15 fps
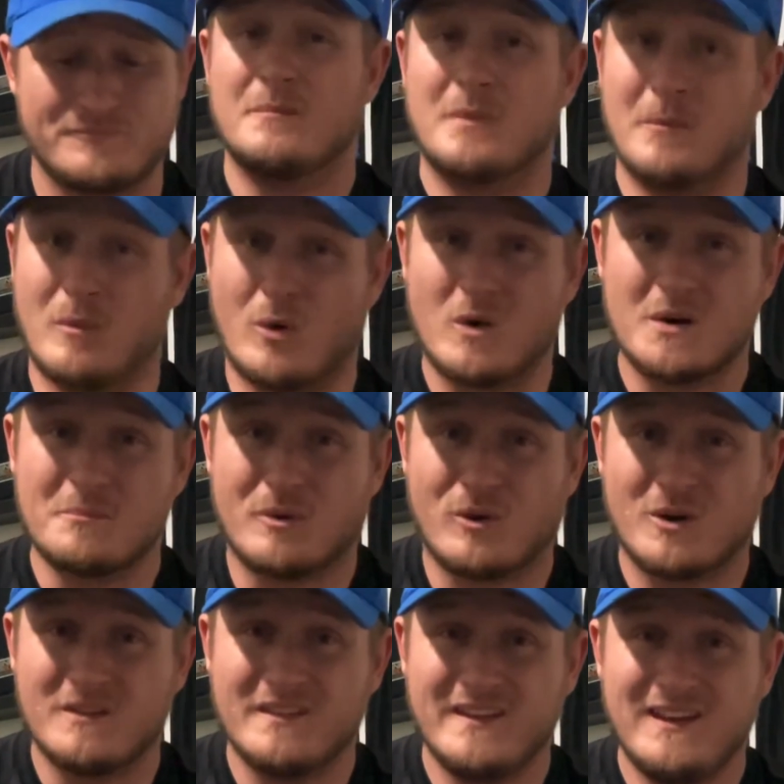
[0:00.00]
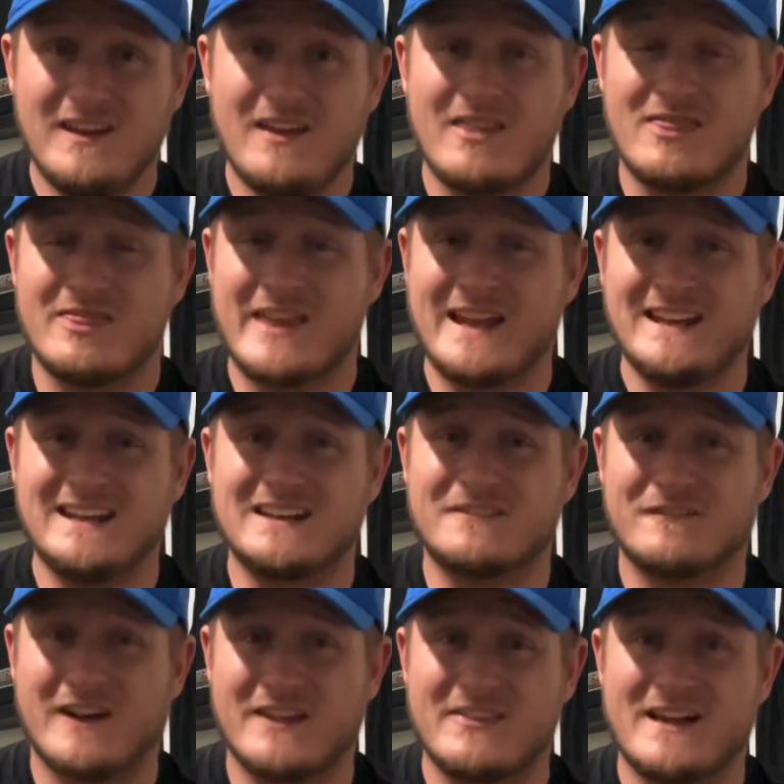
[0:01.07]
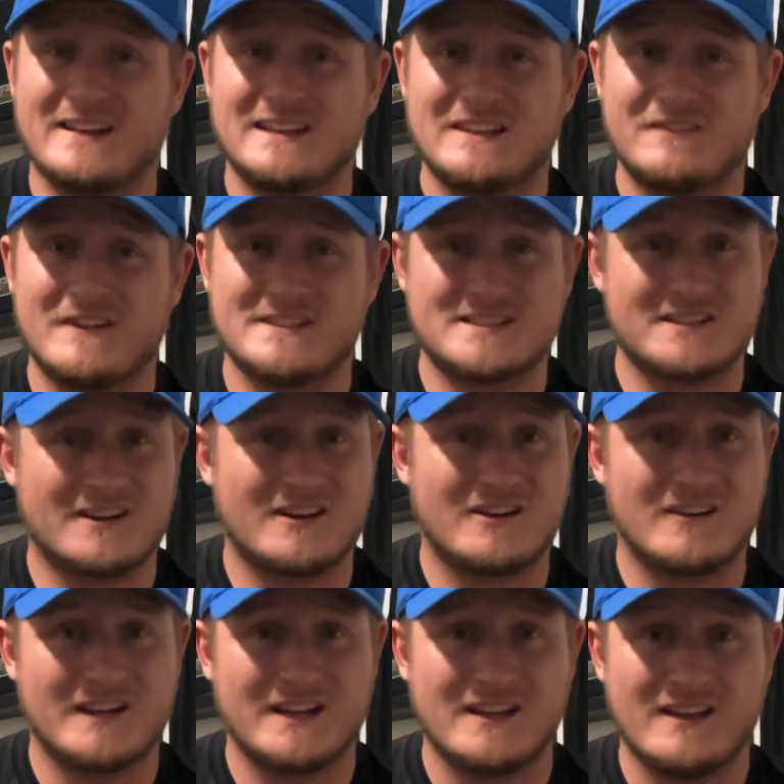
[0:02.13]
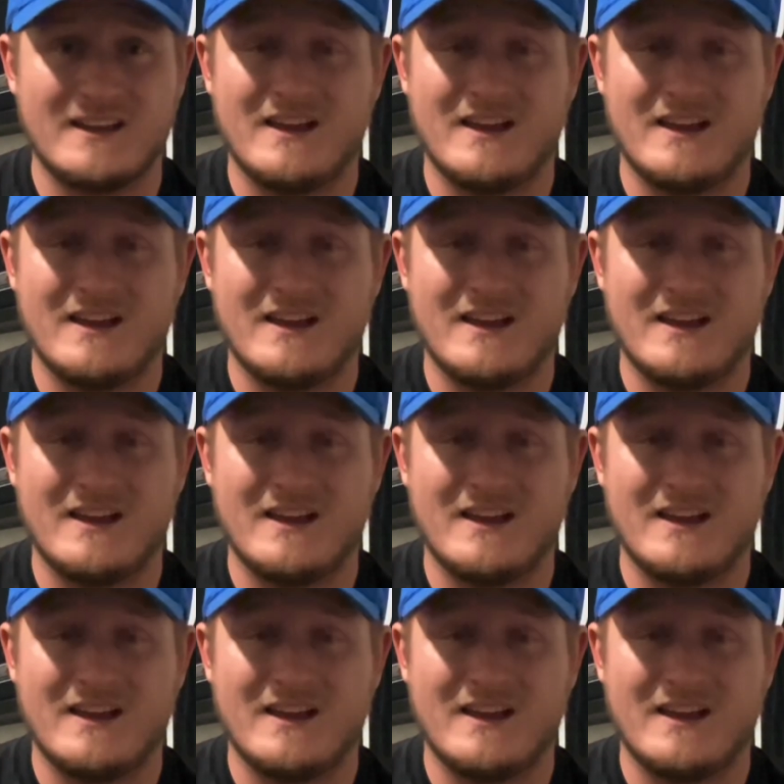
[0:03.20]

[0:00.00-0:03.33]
But more importantly, they need to find that defense in a hurry.